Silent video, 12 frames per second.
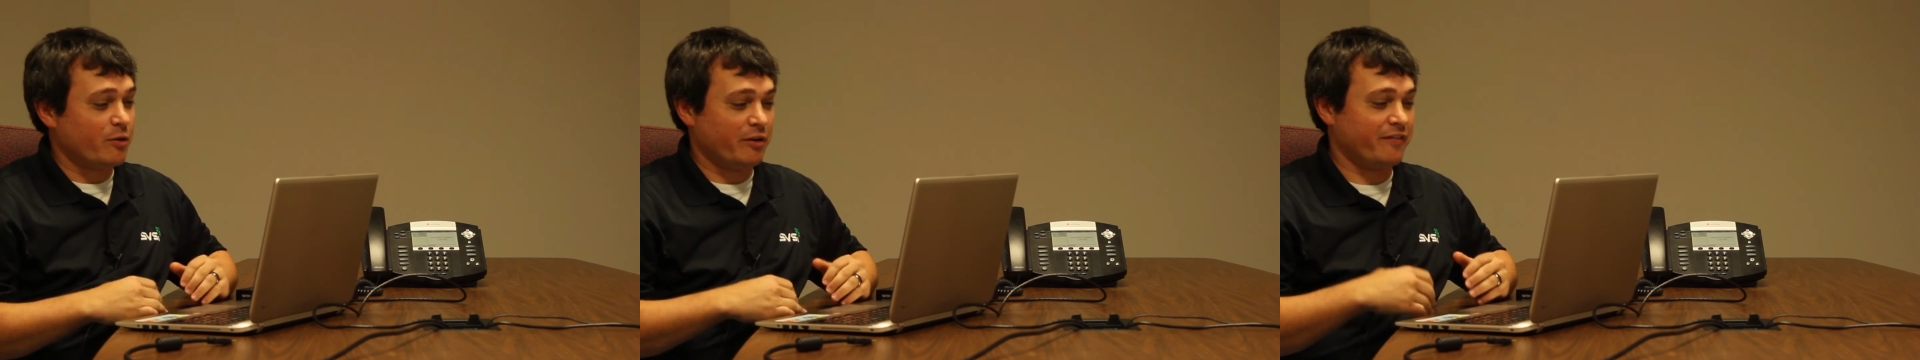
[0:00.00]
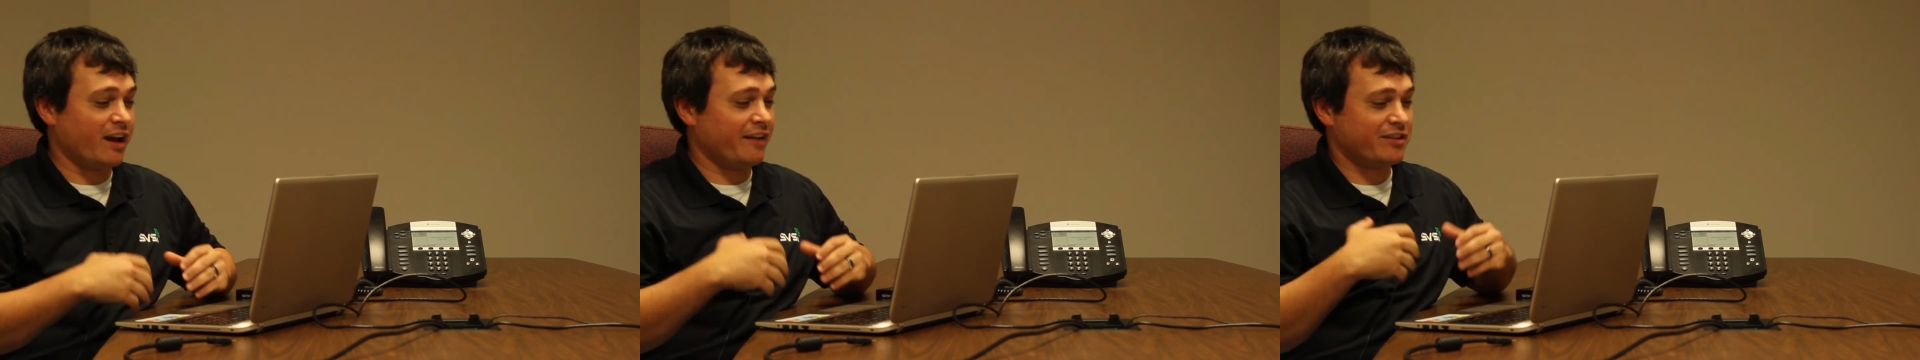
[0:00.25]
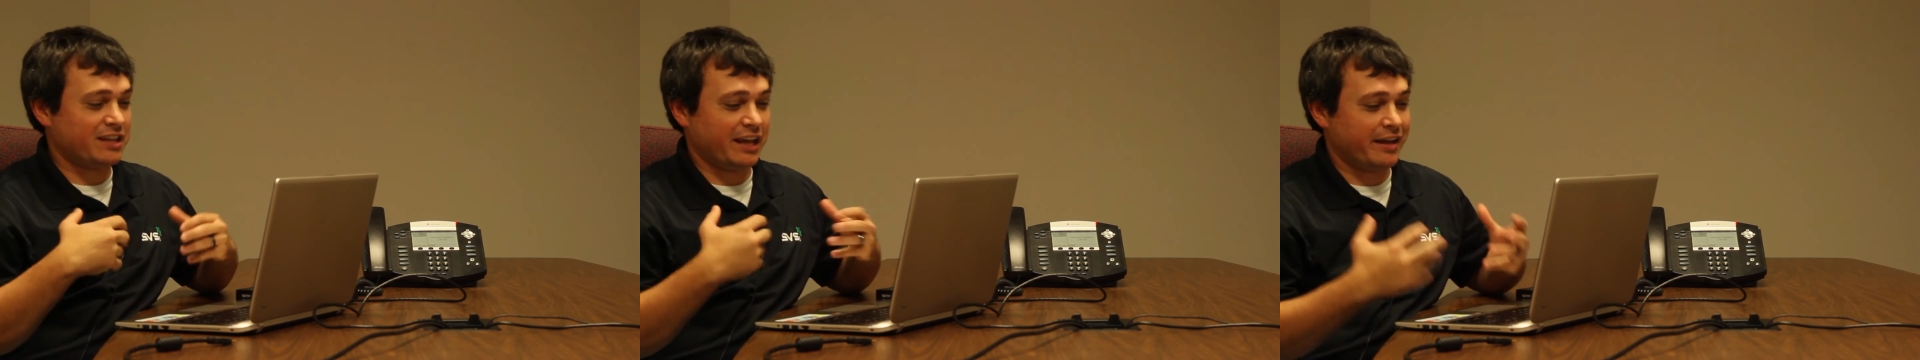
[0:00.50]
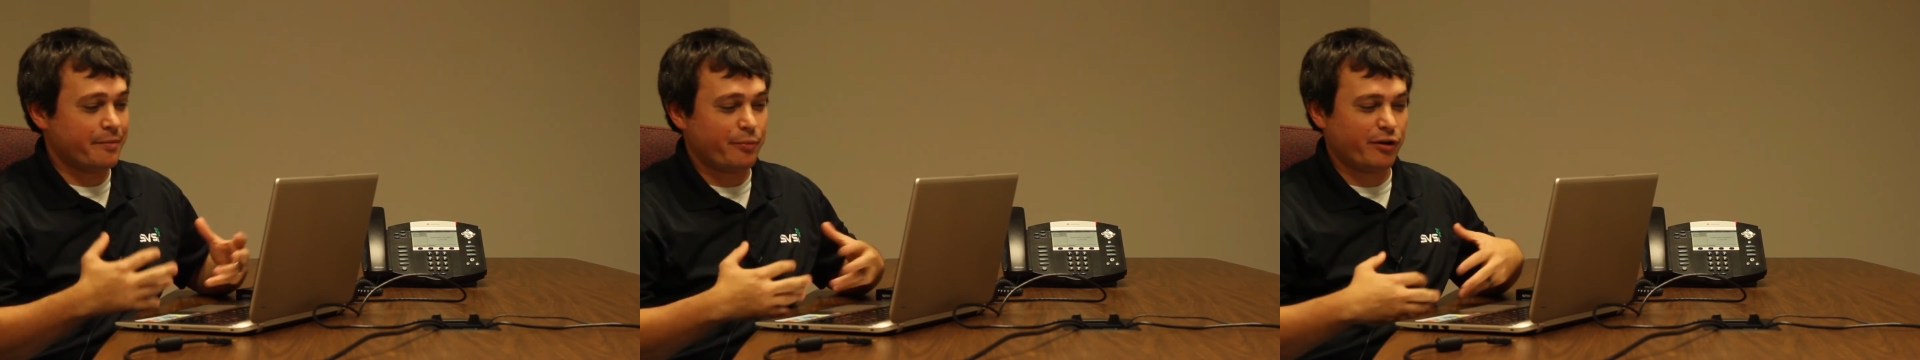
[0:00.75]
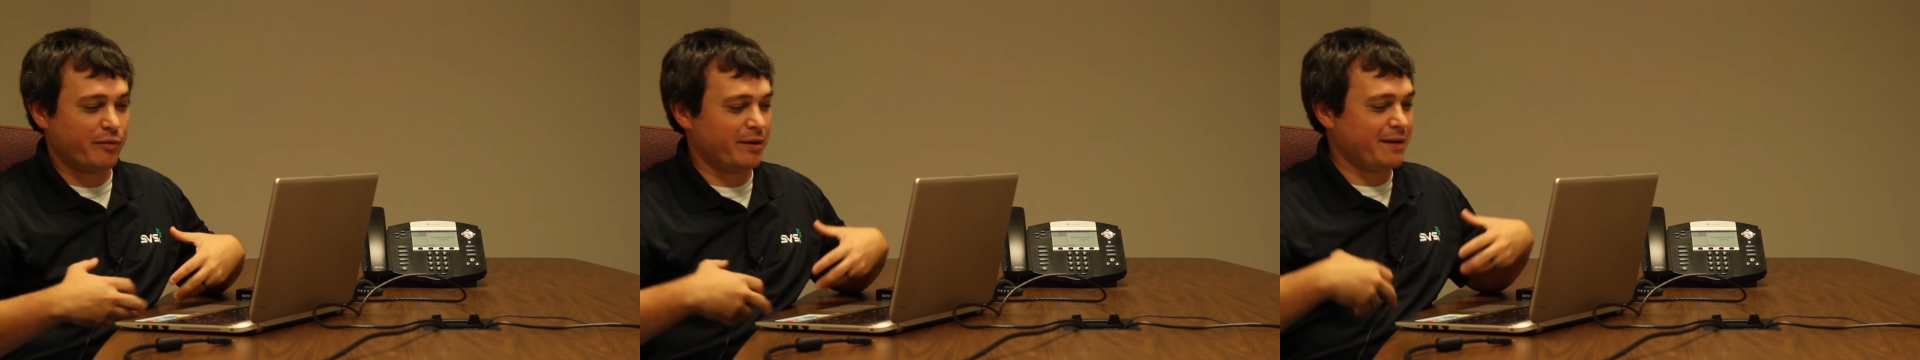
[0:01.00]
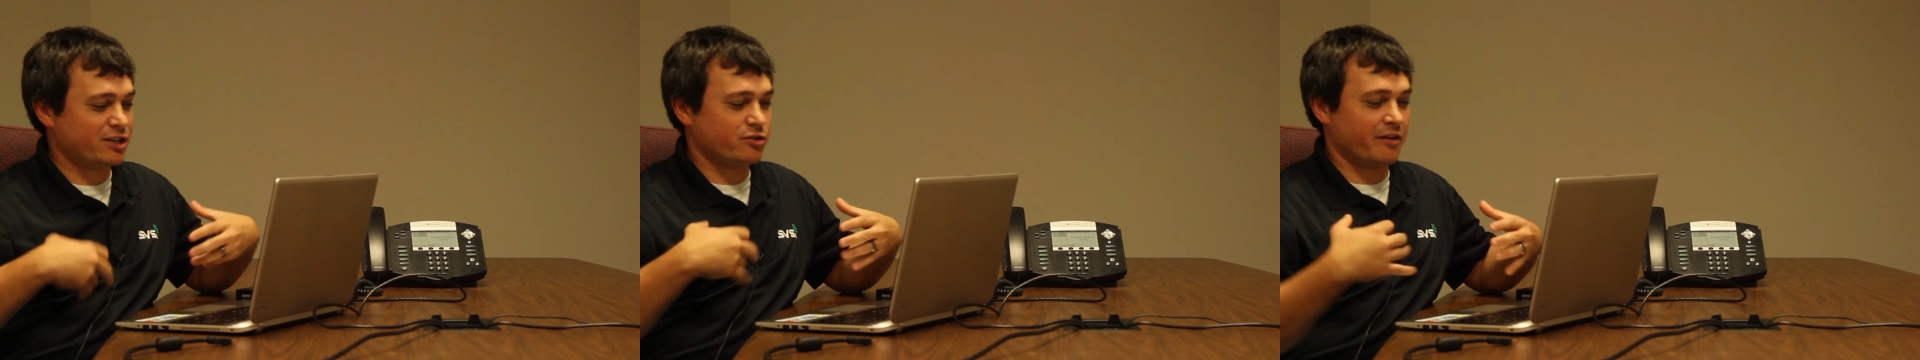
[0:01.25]
we've got everything inputted, we
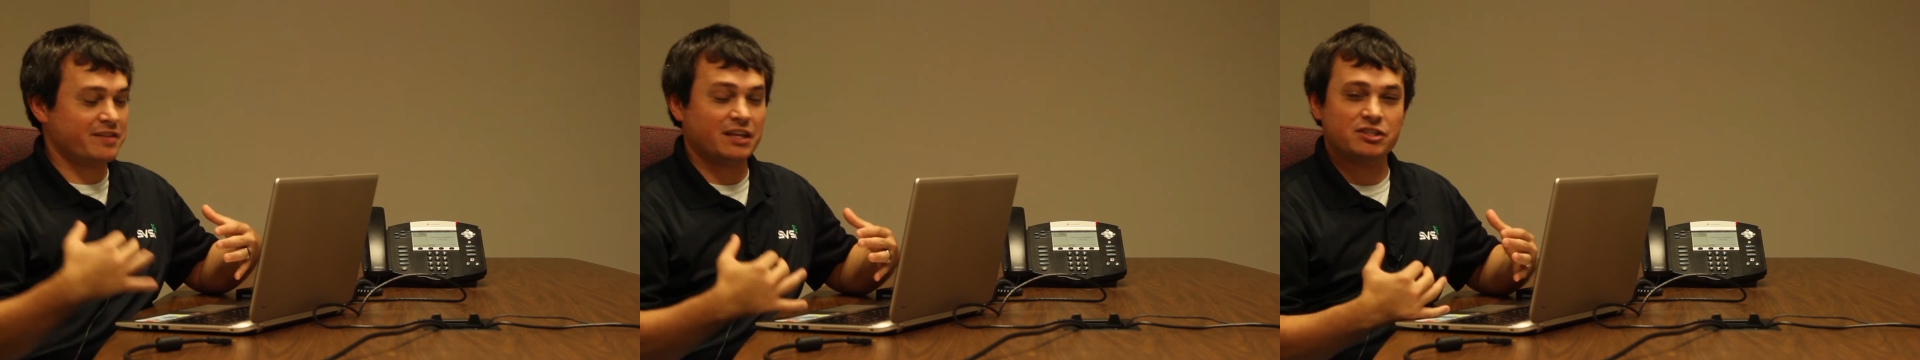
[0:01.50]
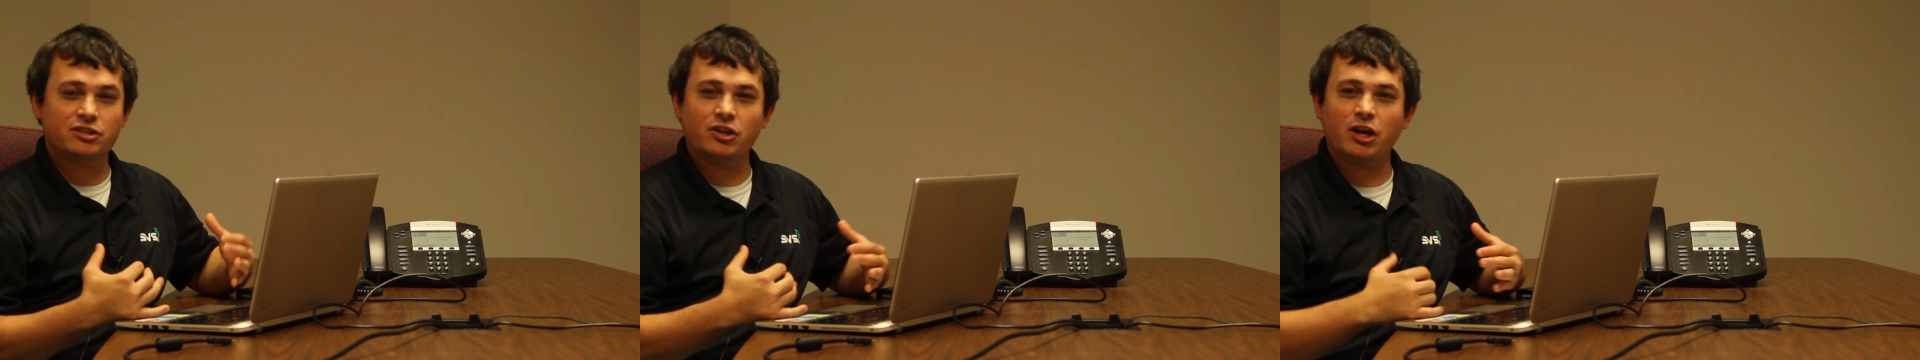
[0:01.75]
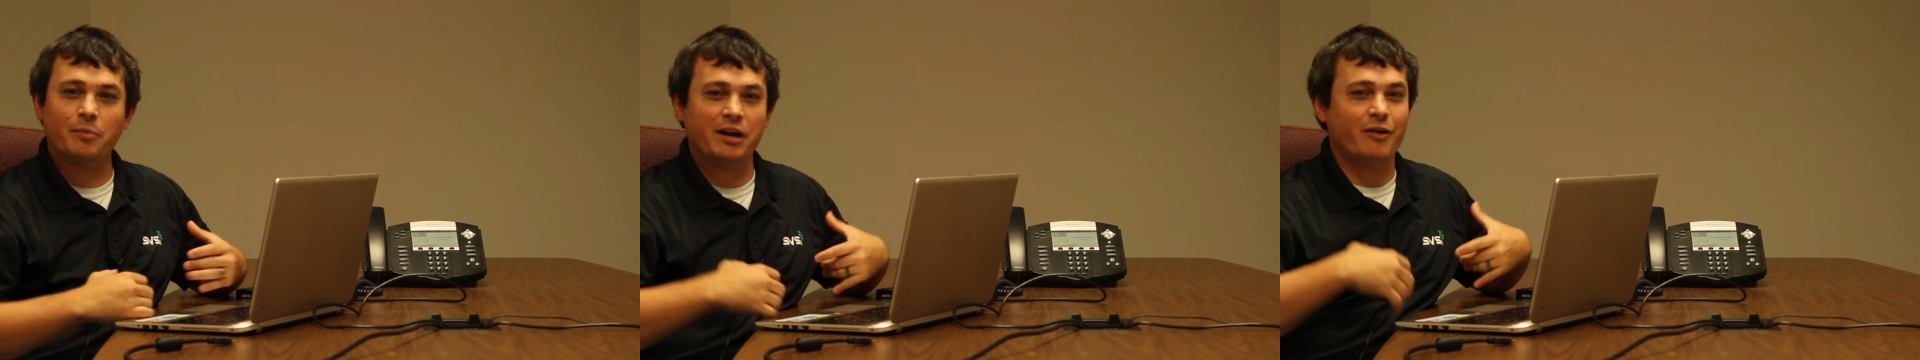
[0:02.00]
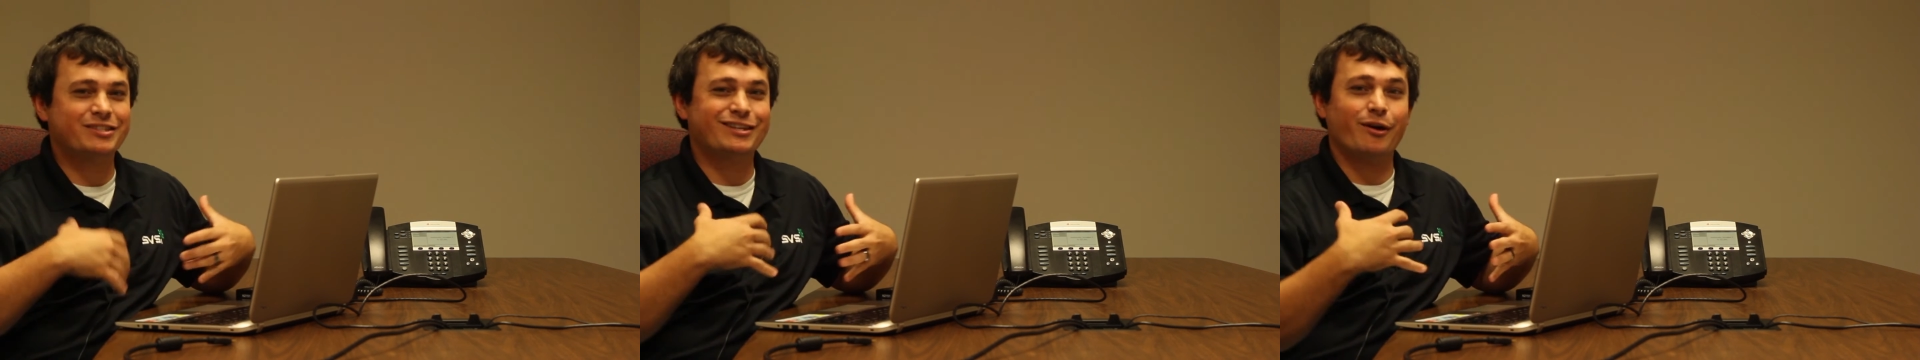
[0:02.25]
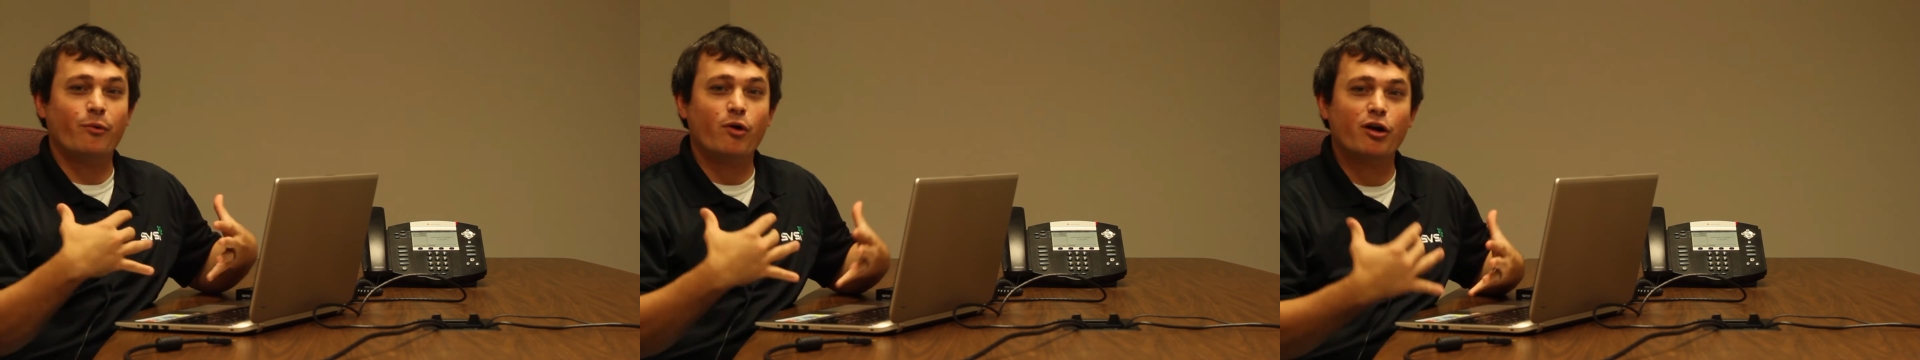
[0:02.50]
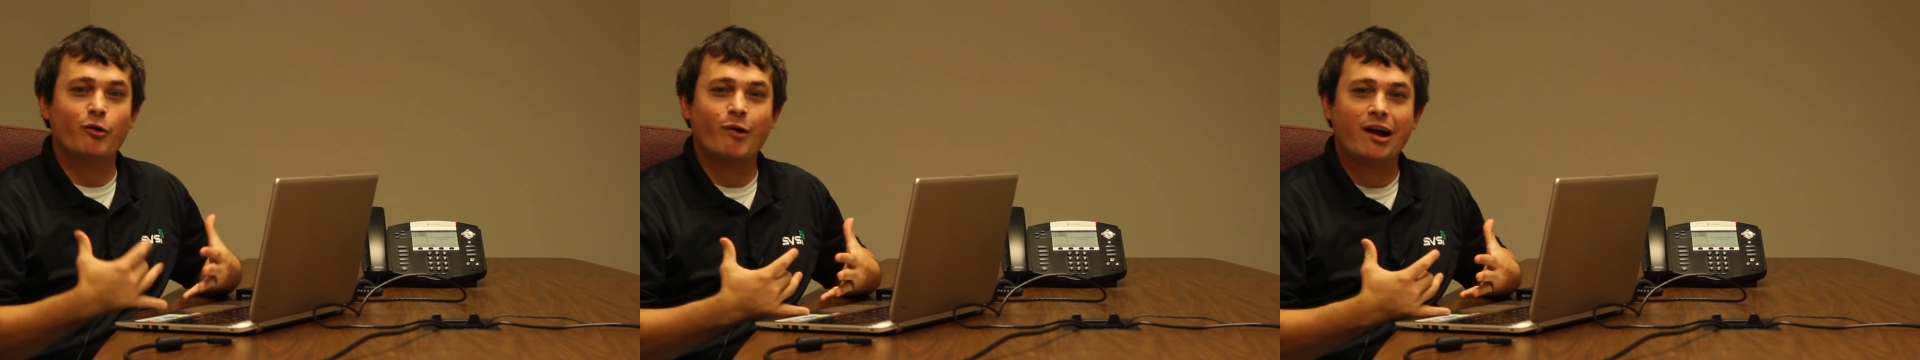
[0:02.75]
make sure everything's good, we know it's going to
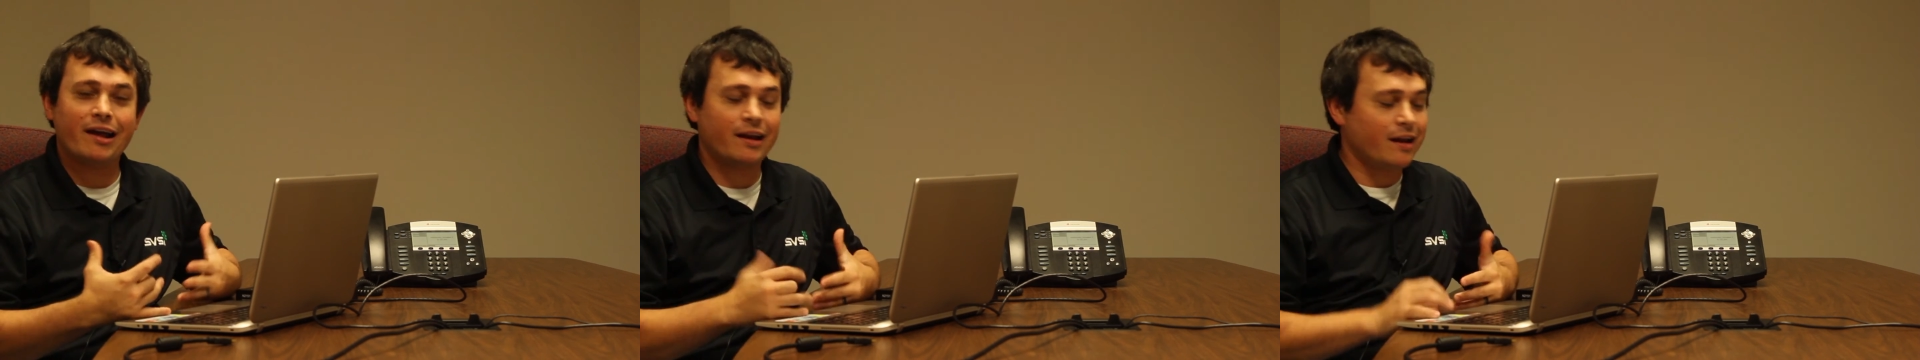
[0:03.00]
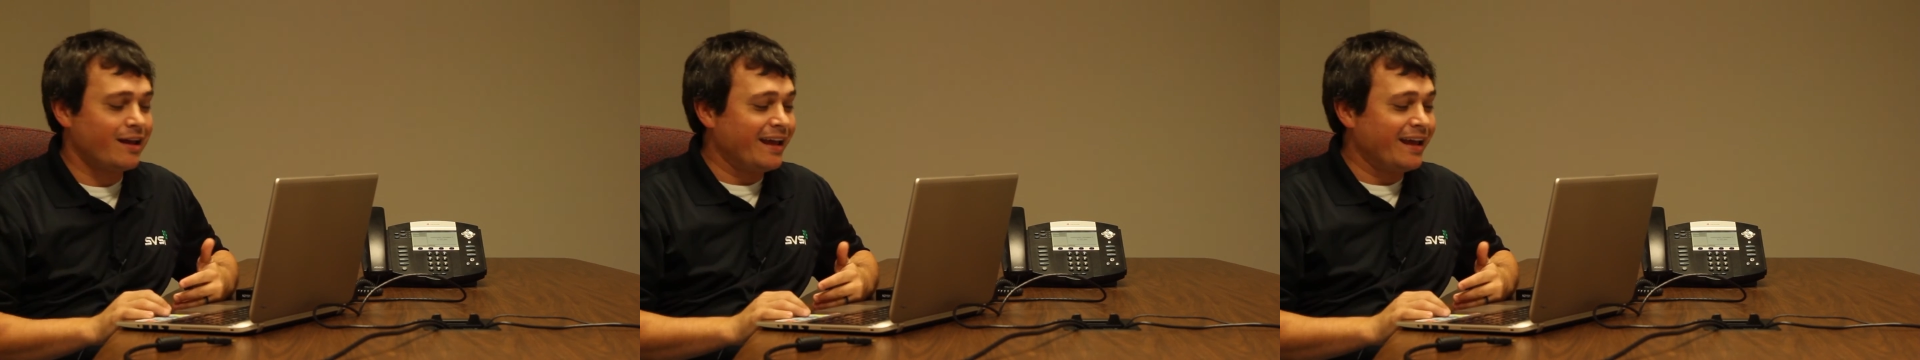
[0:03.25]
work right.